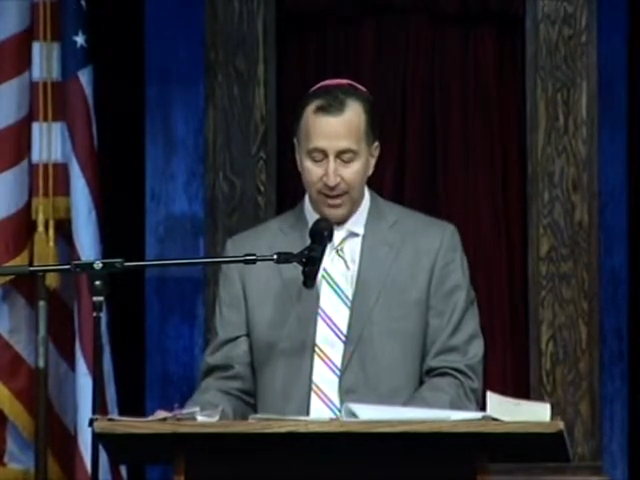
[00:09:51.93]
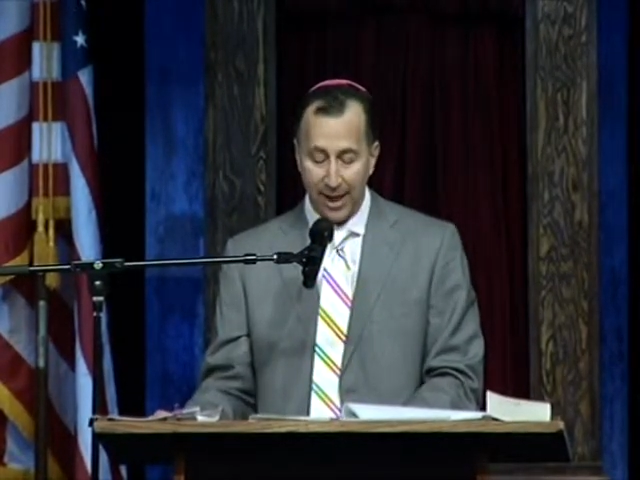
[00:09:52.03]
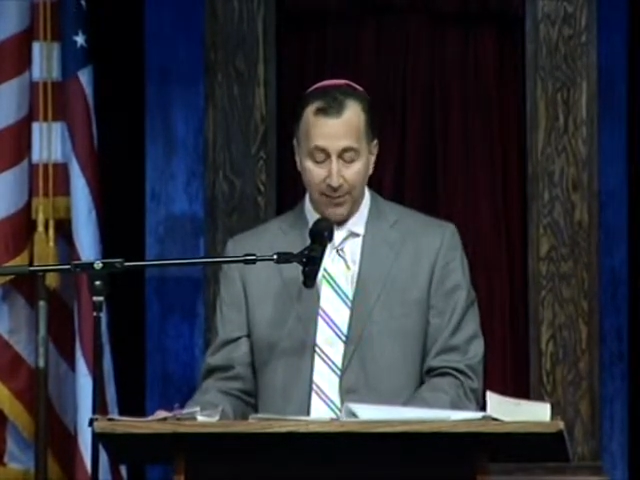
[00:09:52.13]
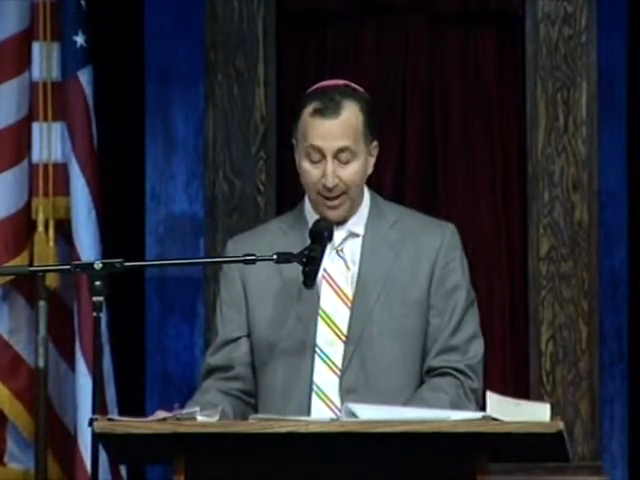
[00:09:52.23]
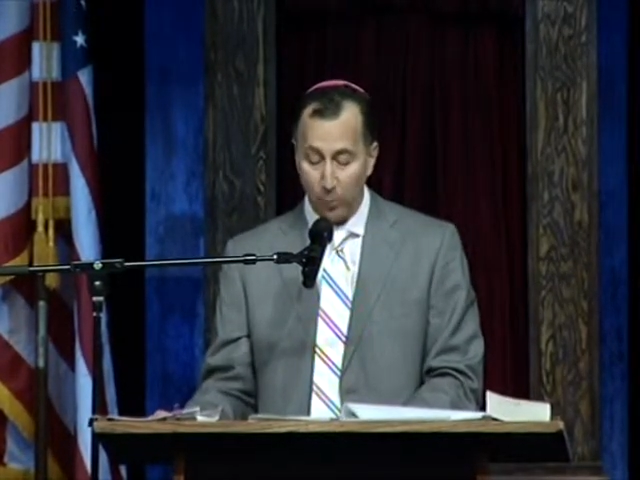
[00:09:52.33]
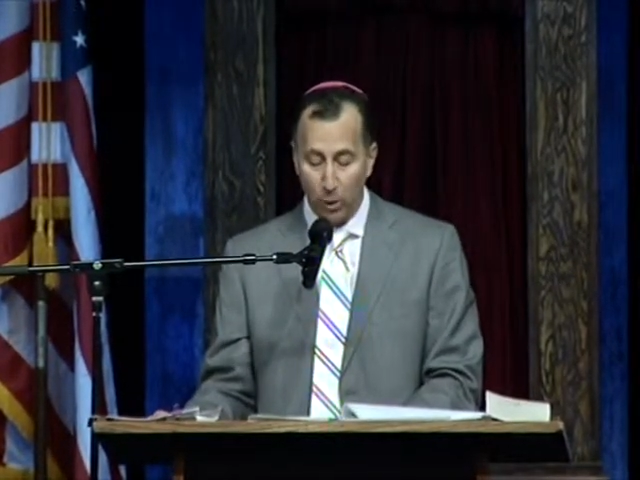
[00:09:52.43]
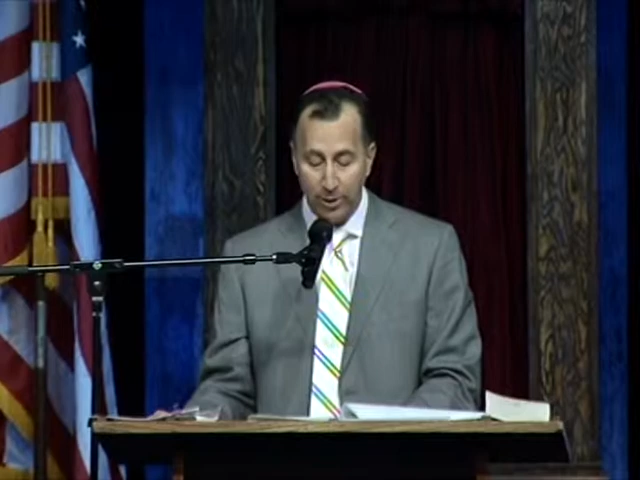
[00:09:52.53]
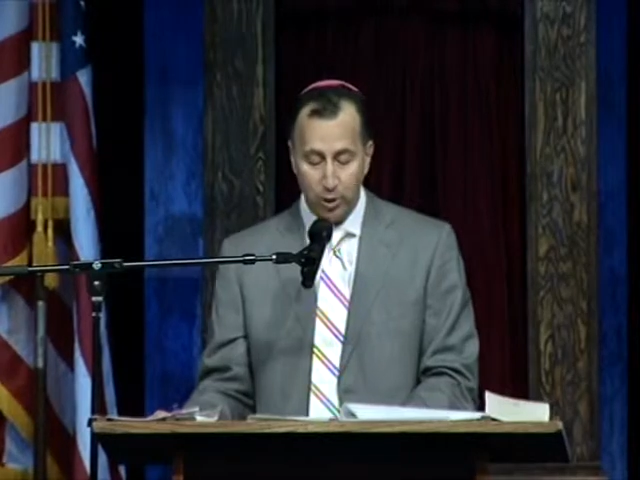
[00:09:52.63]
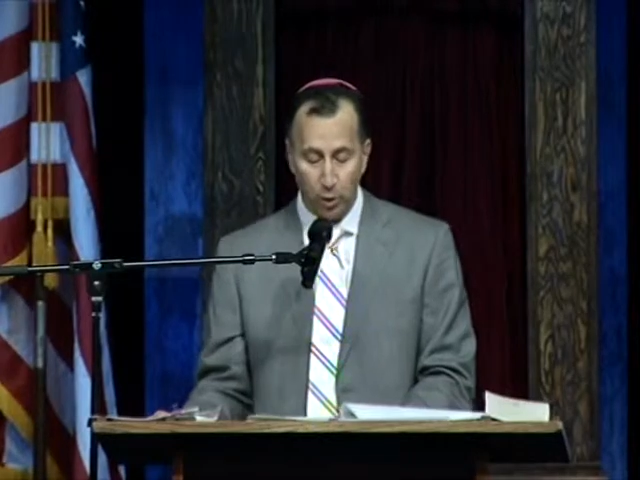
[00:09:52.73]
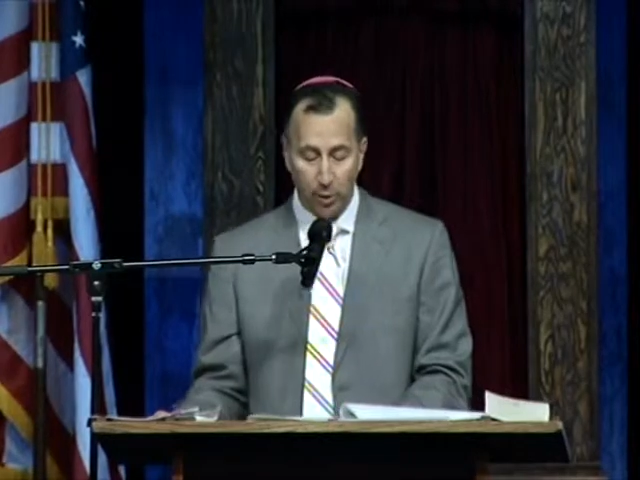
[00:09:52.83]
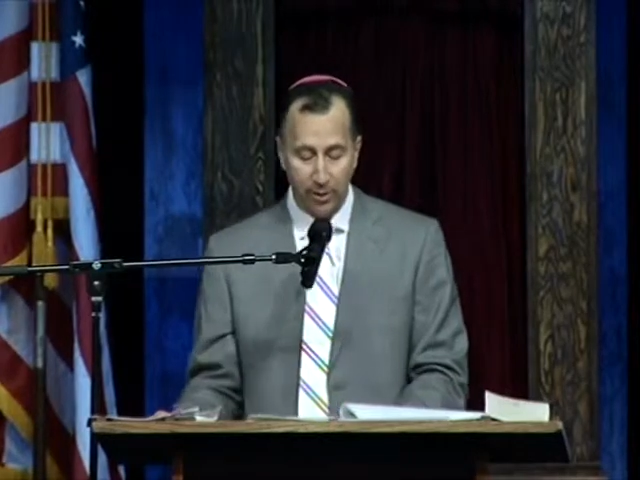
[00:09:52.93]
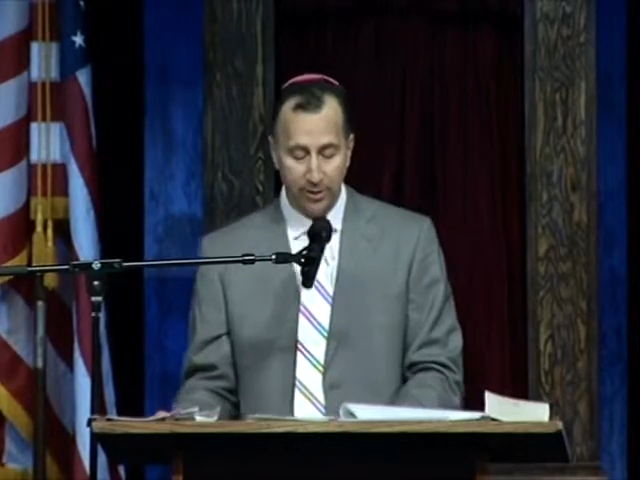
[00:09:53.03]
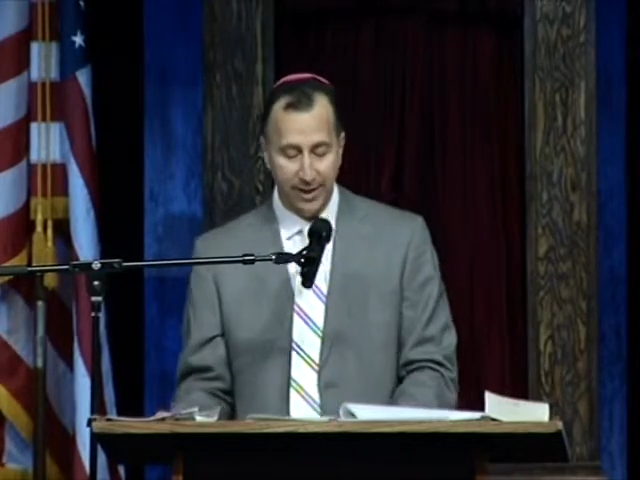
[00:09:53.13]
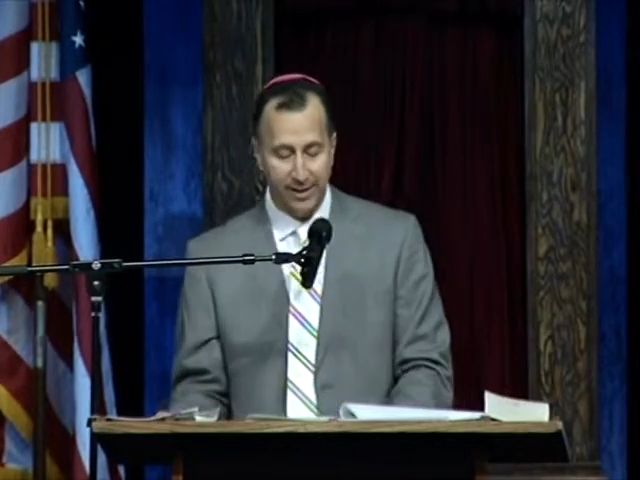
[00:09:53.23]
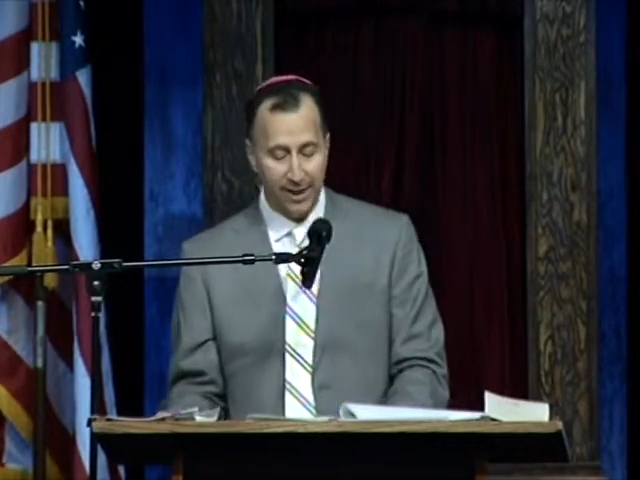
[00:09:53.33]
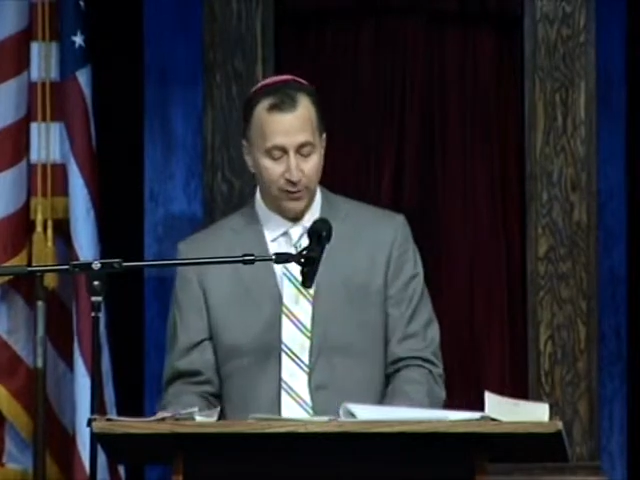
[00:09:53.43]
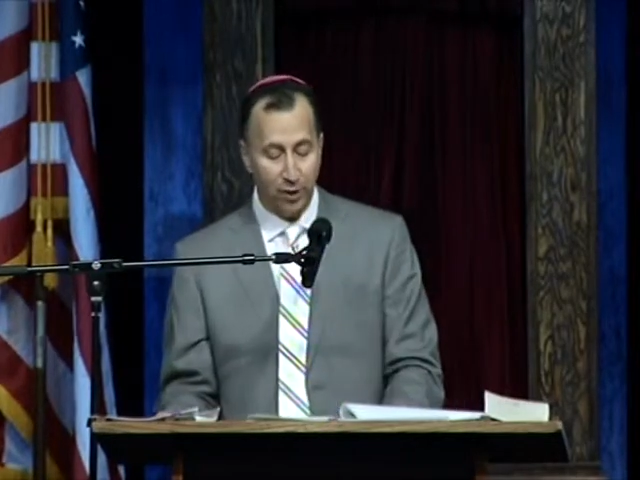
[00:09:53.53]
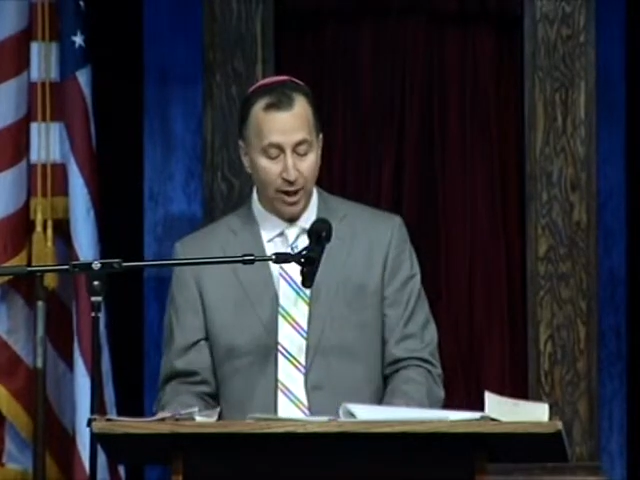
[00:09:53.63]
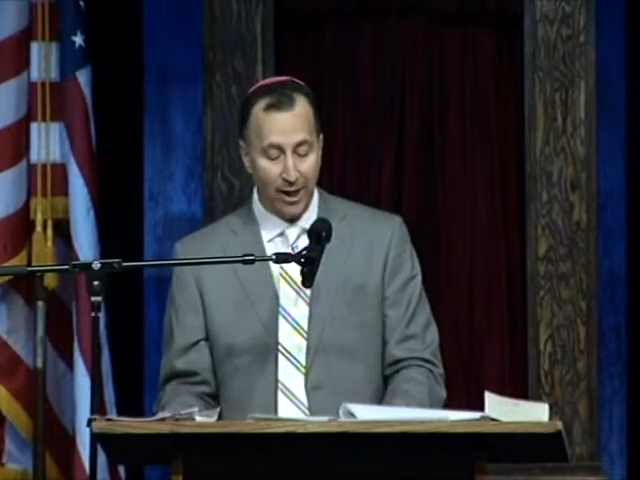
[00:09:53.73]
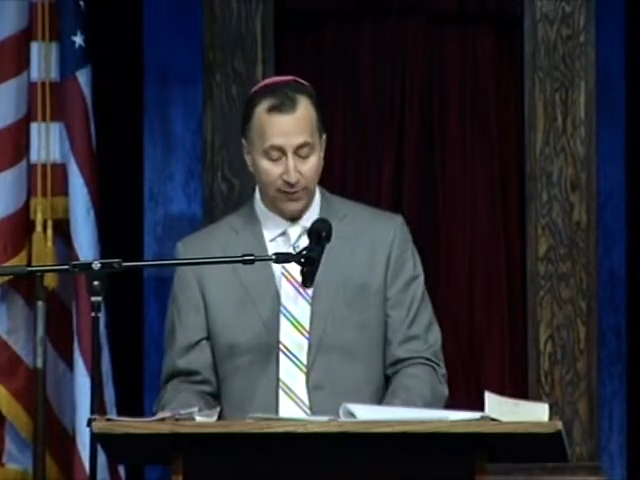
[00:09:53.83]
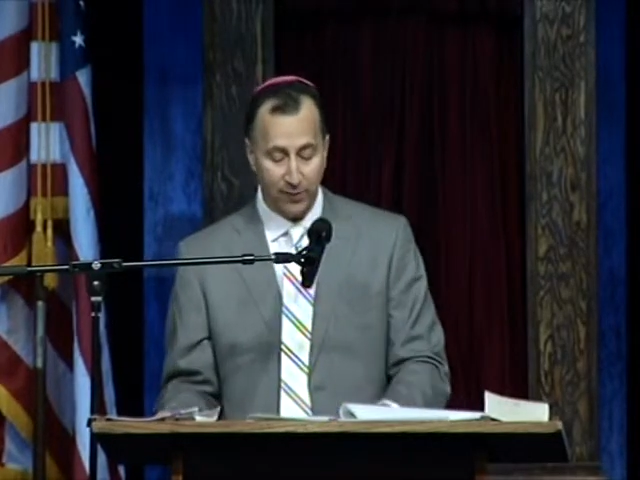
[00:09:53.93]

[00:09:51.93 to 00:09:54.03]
and that one door that saved the lives